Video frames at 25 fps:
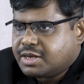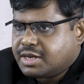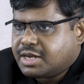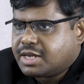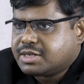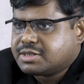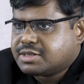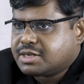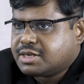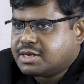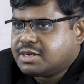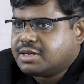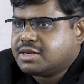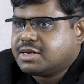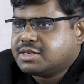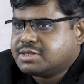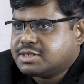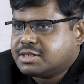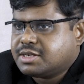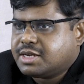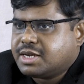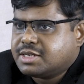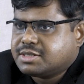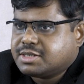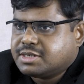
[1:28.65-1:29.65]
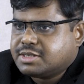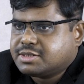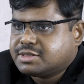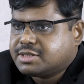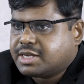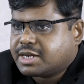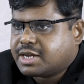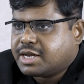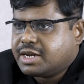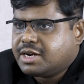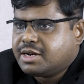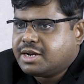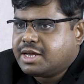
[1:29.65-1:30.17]
as a
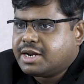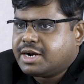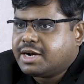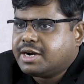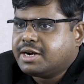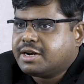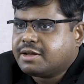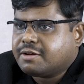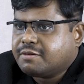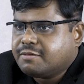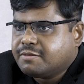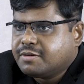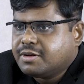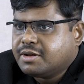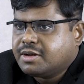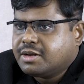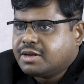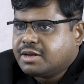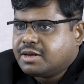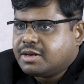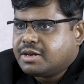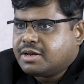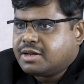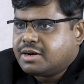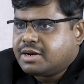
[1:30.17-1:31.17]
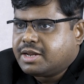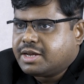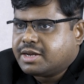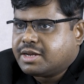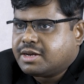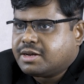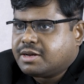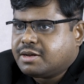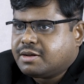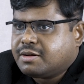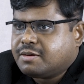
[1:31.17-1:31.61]
second narrative, like